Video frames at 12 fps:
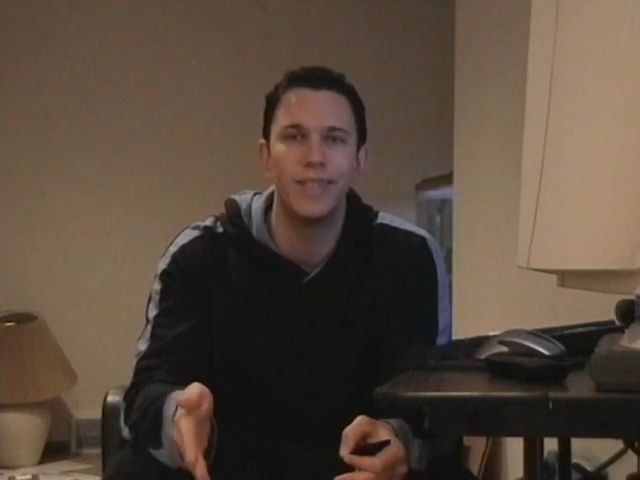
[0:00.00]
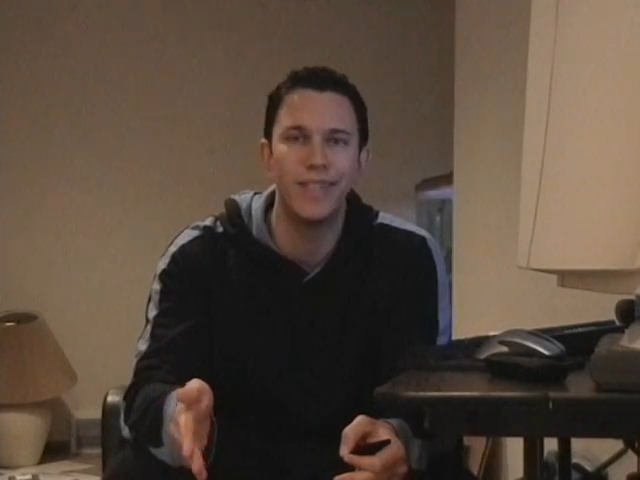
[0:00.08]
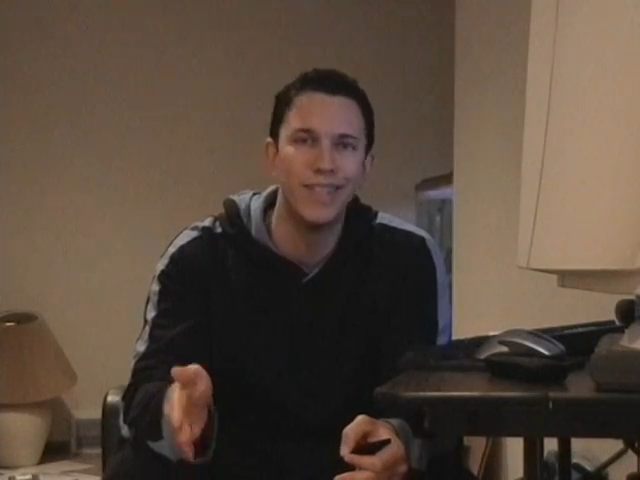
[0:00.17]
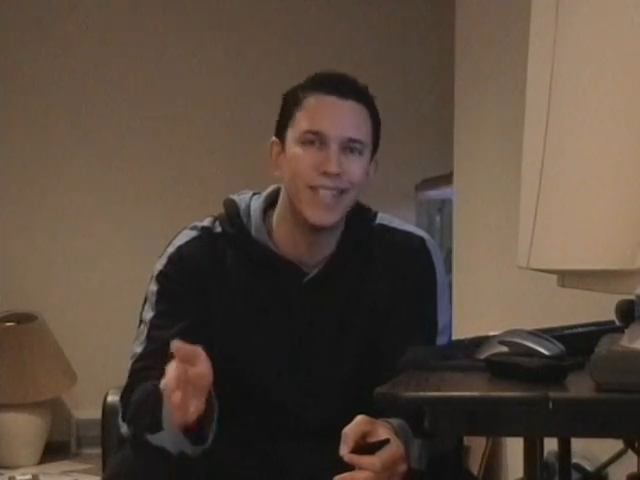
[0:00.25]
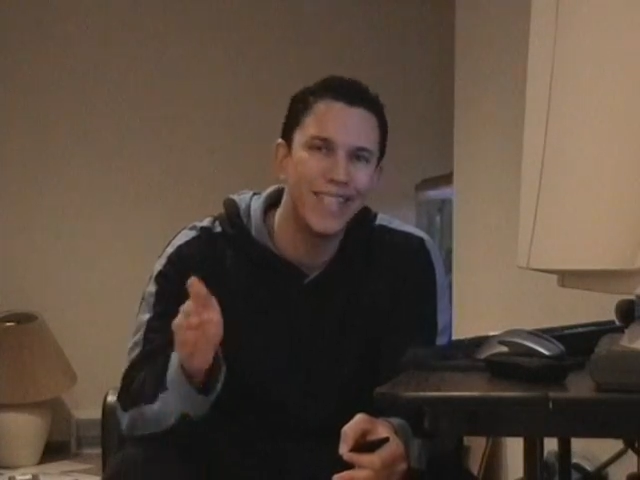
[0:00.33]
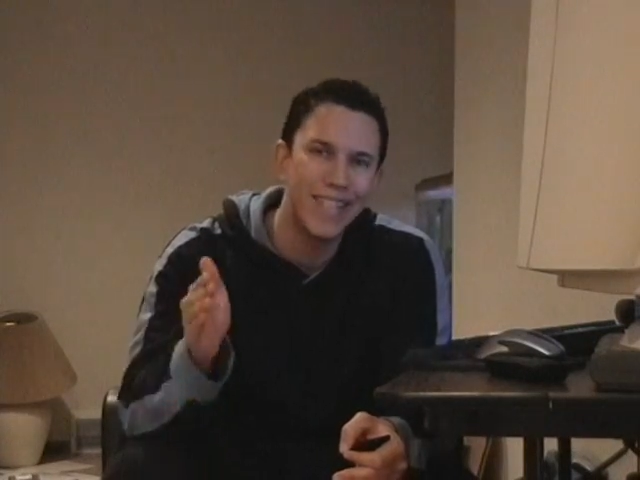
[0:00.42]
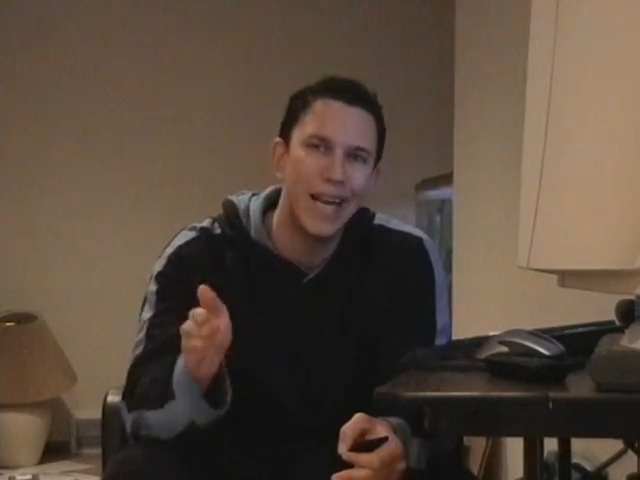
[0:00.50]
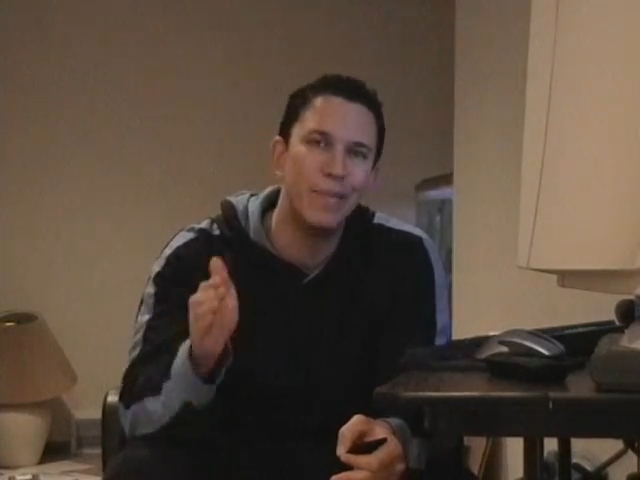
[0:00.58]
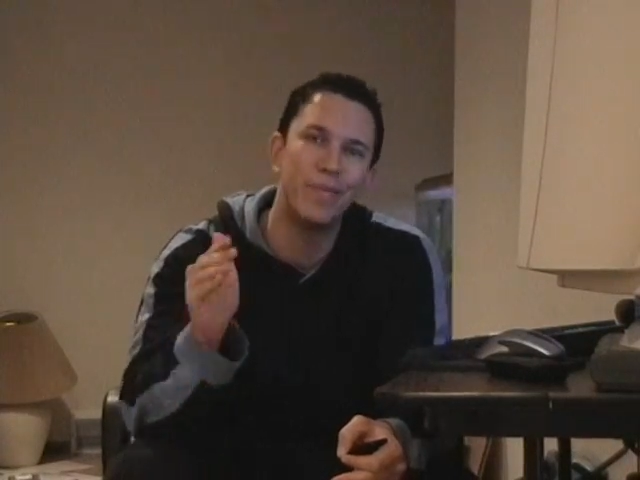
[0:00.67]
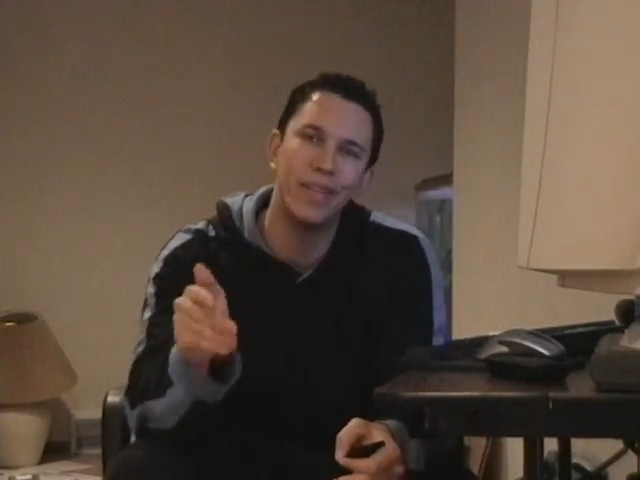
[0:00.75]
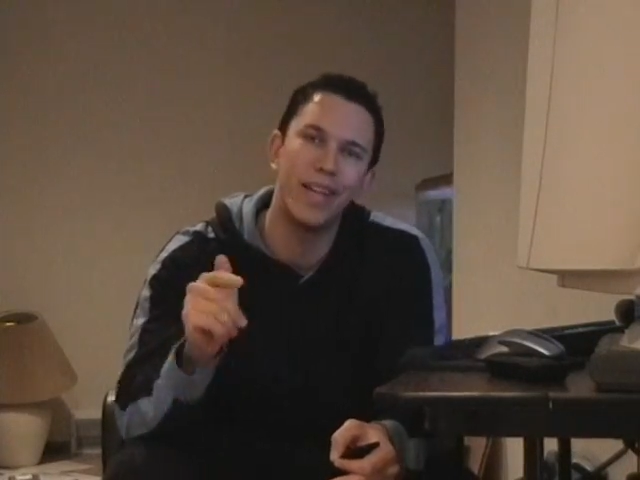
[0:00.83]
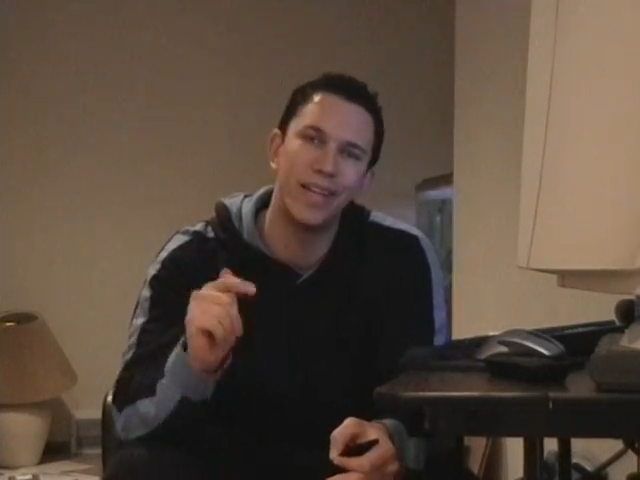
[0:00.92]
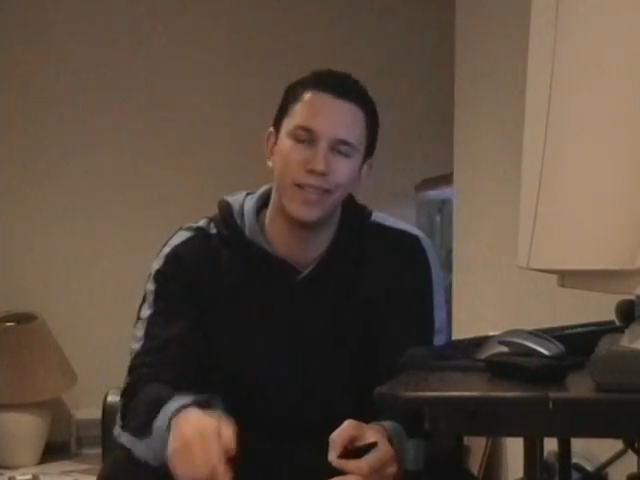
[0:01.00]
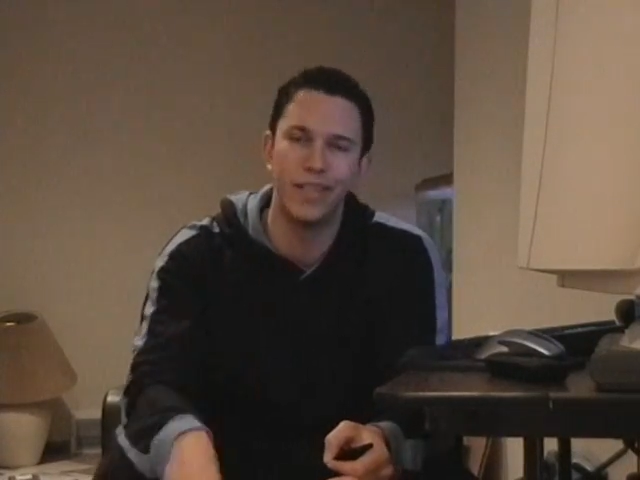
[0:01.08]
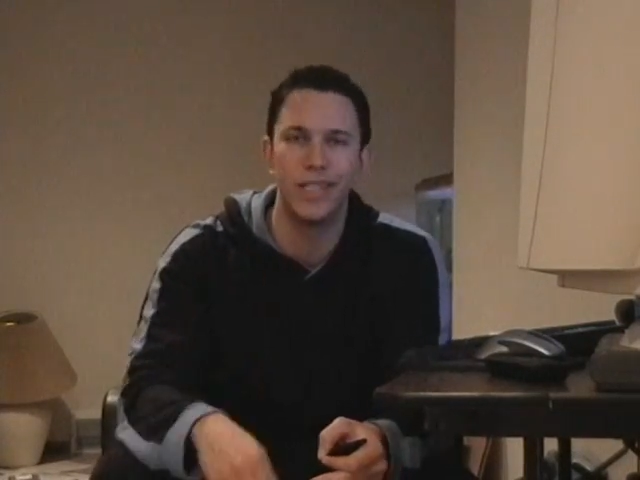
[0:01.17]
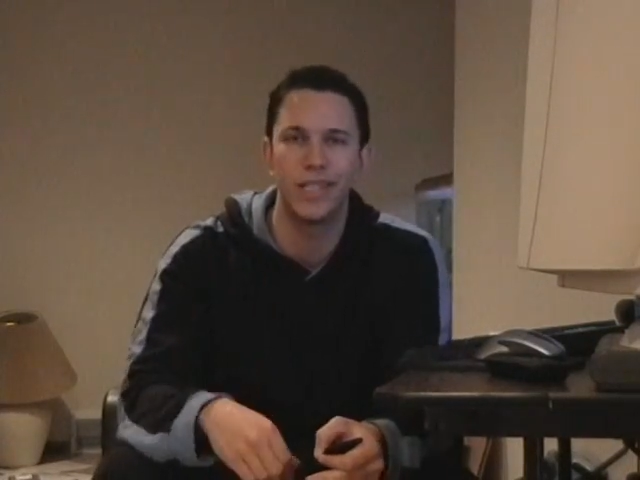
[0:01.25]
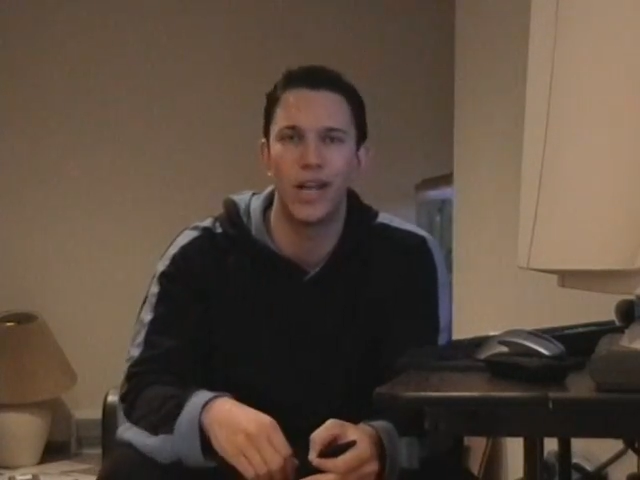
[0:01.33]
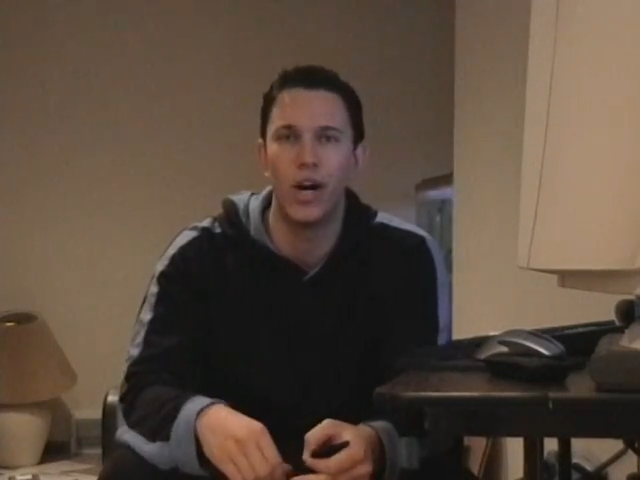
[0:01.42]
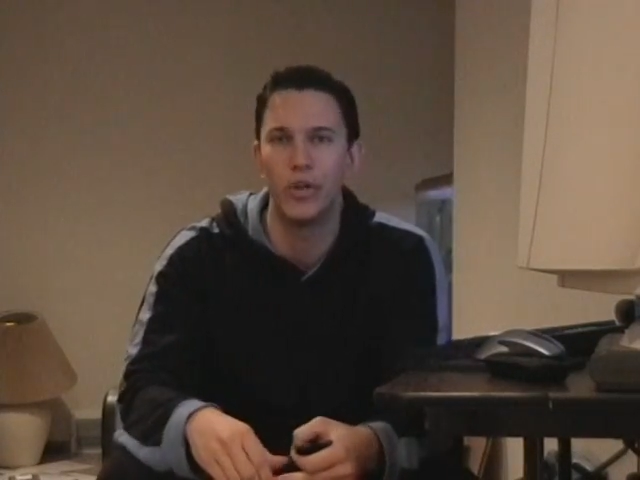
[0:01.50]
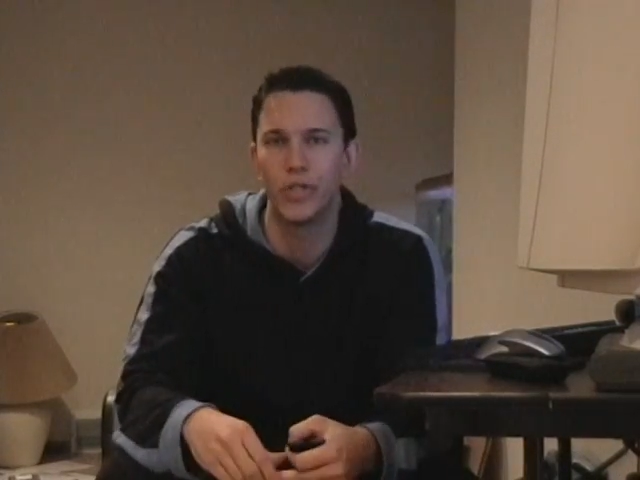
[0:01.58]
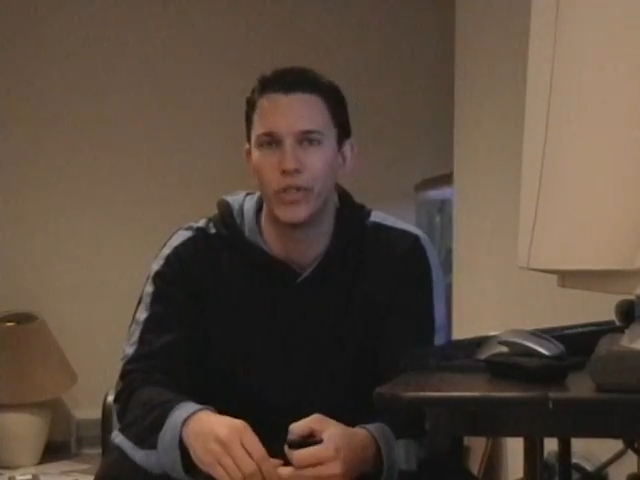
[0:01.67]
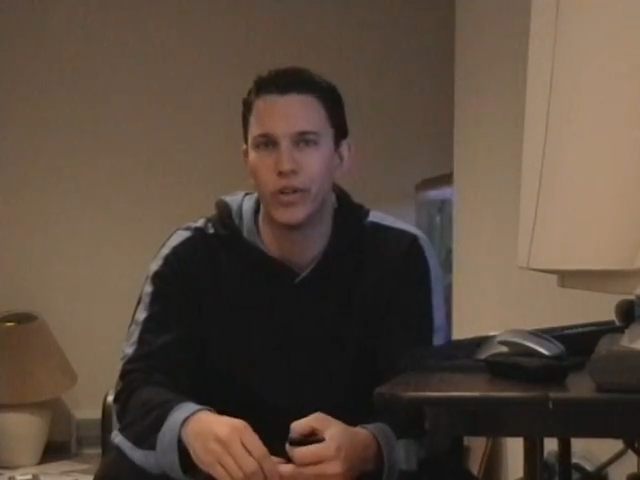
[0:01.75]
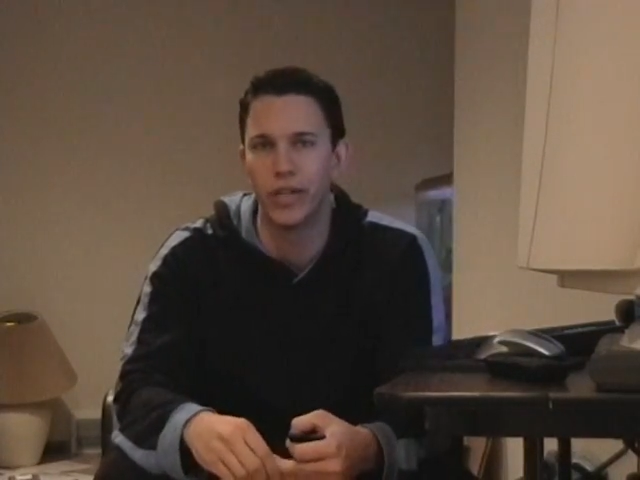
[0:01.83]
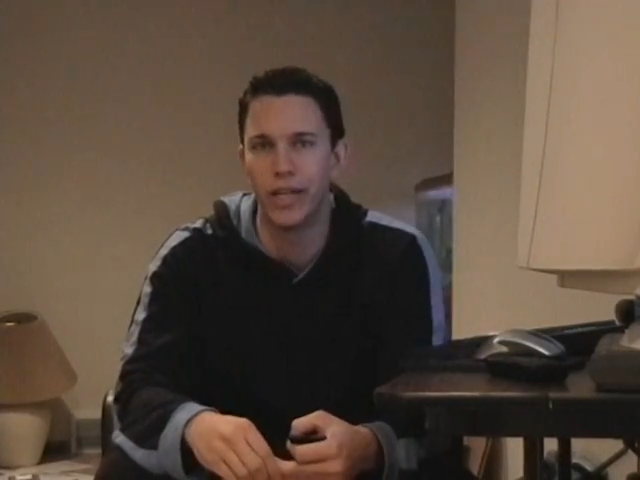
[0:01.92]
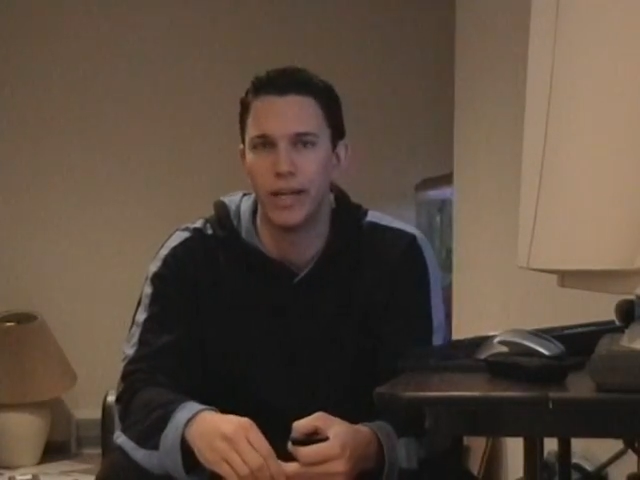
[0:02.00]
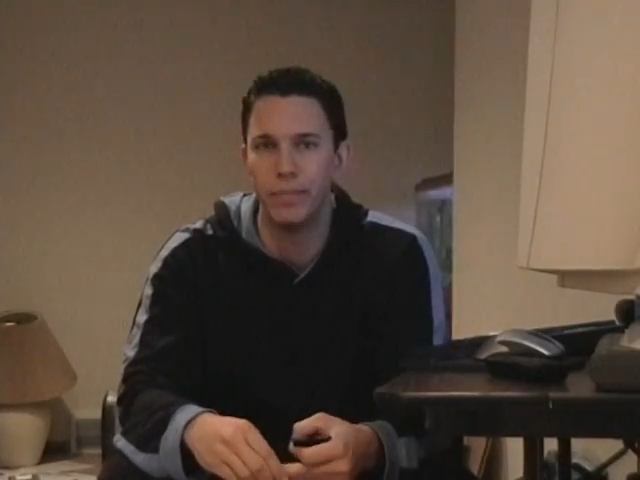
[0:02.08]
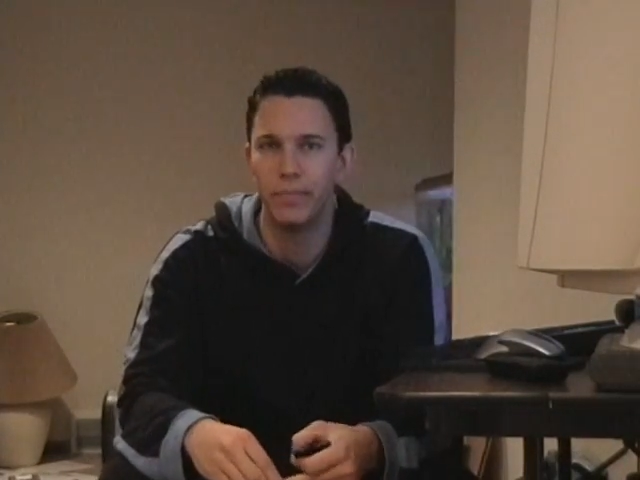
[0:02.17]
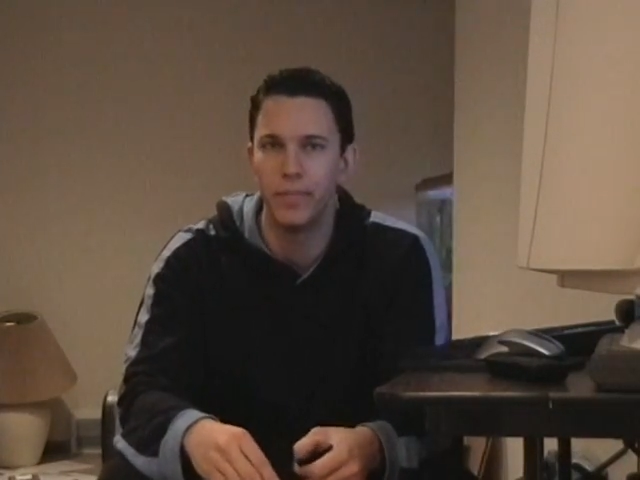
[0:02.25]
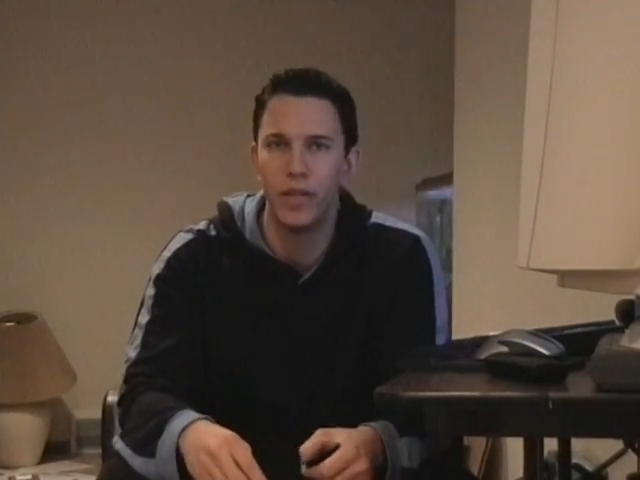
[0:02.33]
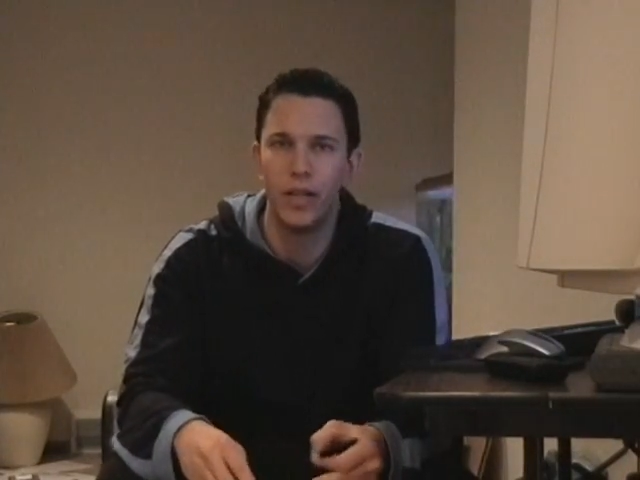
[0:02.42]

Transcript: did the same thing in this All-Star game.